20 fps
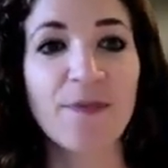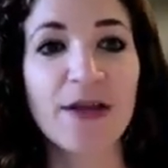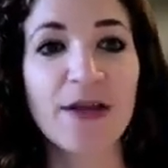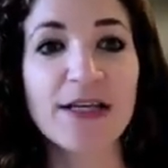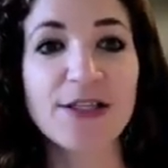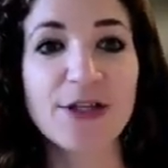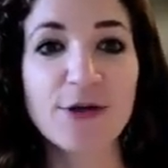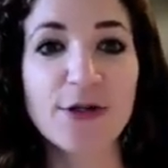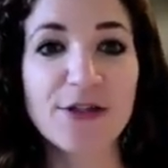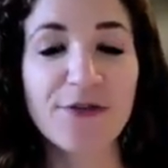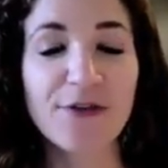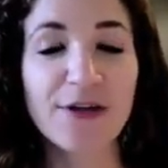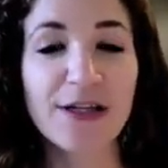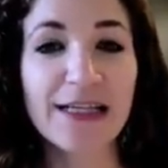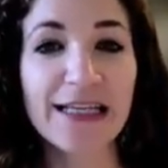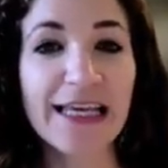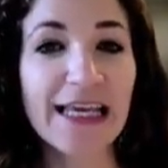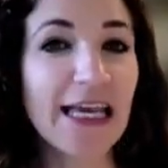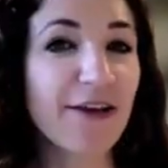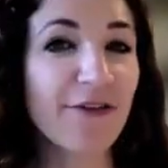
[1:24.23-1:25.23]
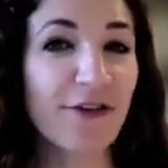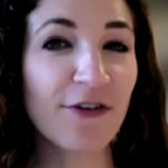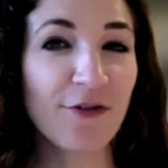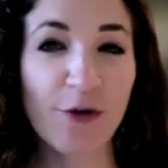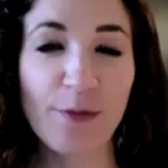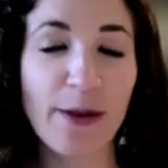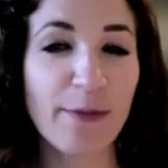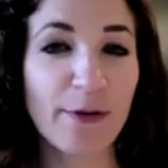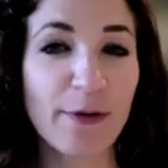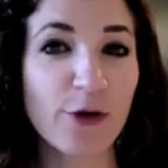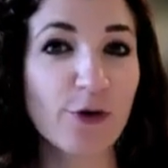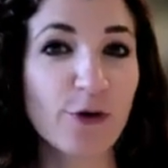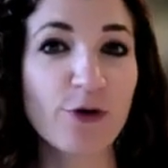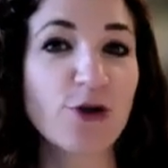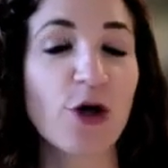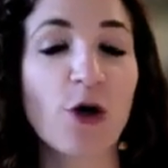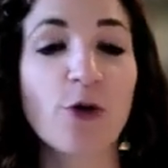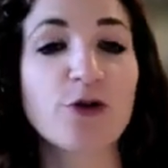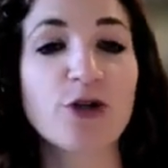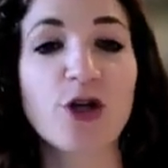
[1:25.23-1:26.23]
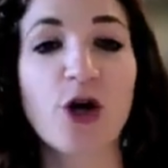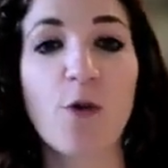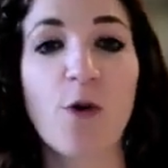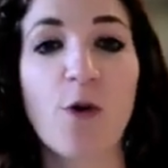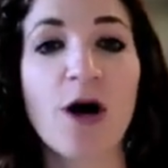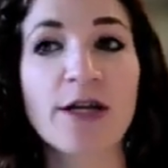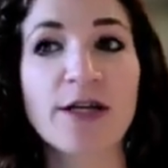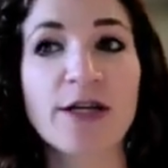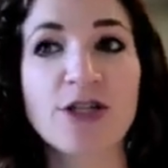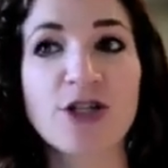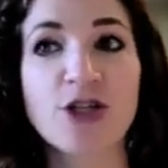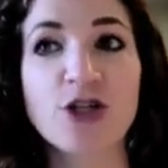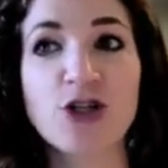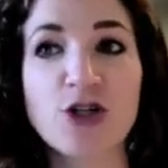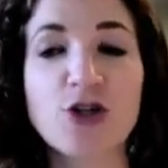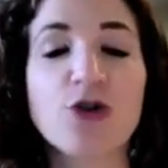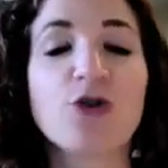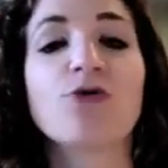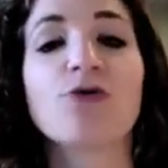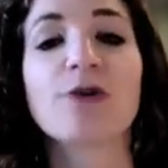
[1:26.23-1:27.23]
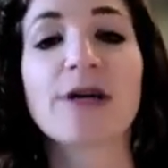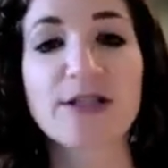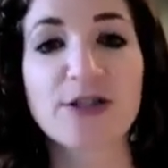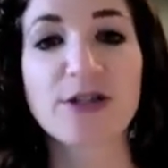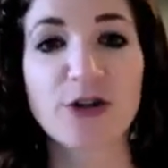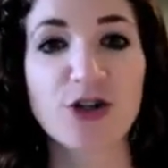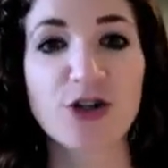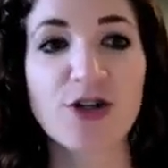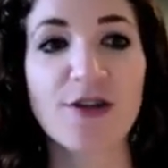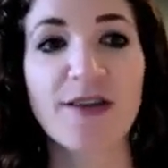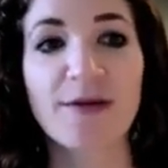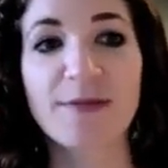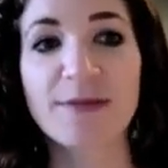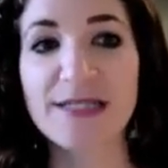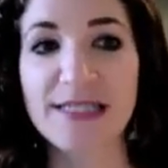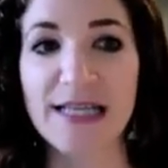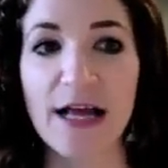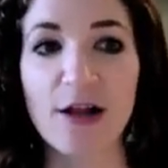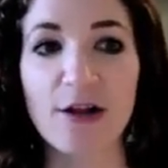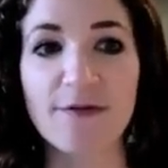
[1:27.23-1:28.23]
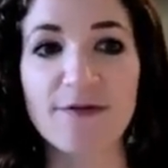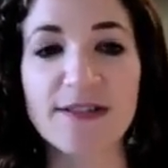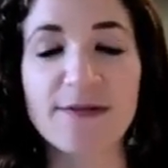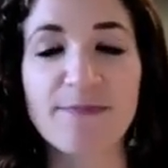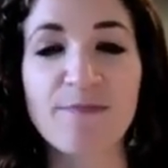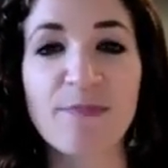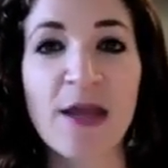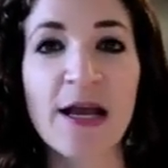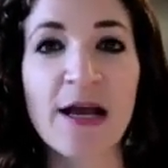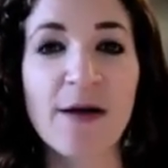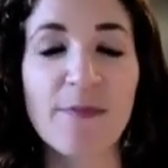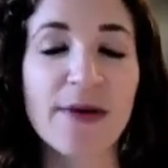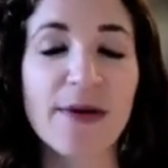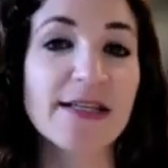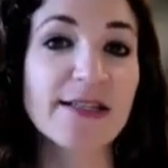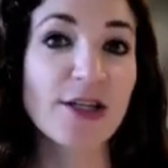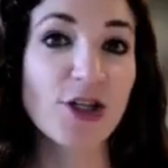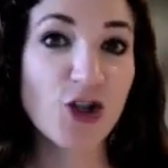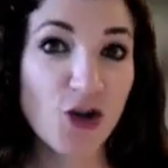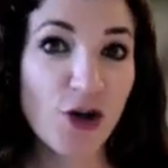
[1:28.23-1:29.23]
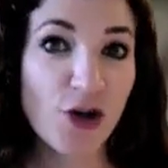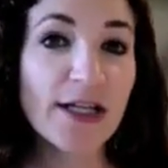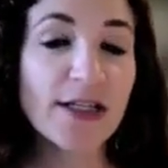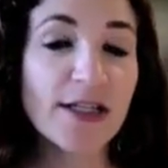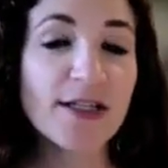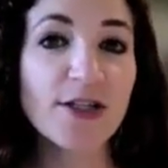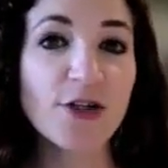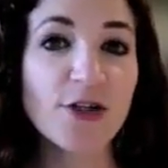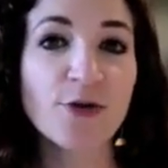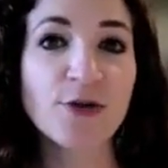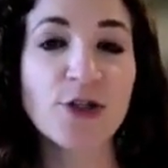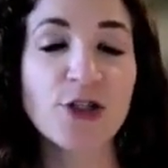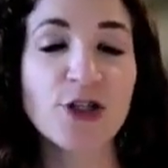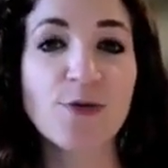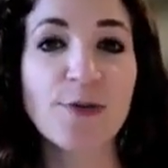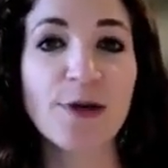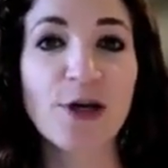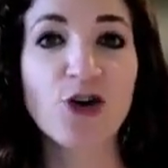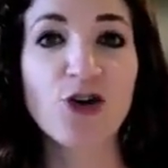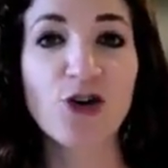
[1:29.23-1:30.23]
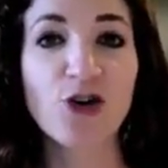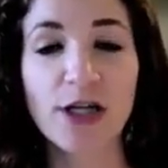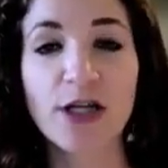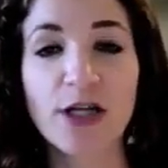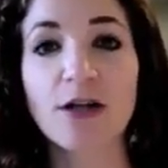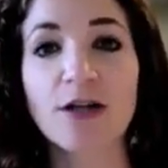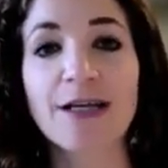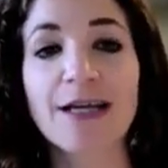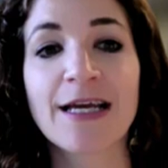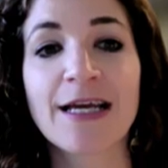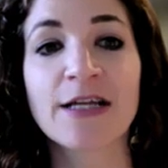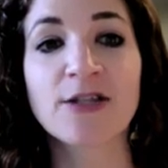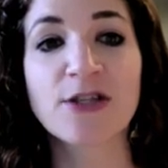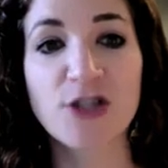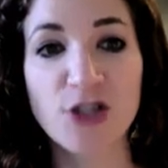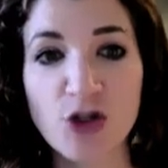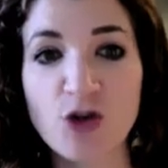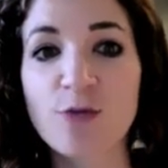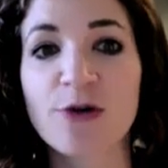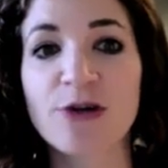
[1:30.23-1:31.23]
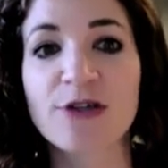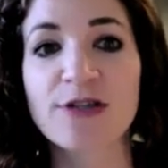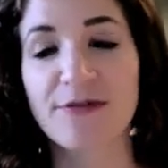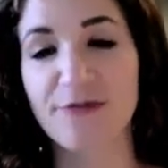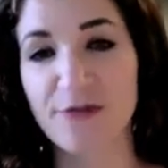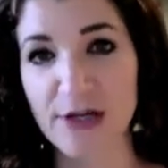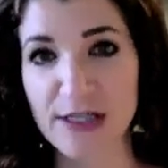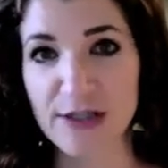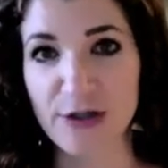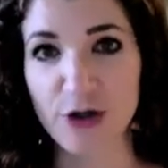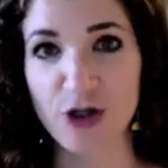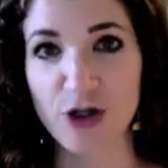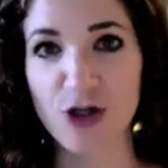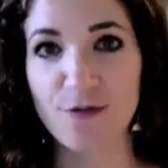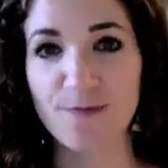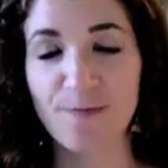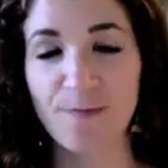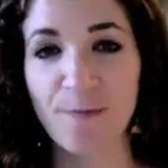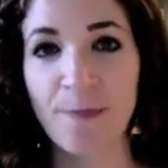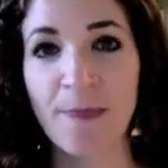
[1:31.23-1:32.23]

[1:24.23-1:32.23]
is useful even for people who don't go on to do research themselves, because it trains students to be critical consumers of research.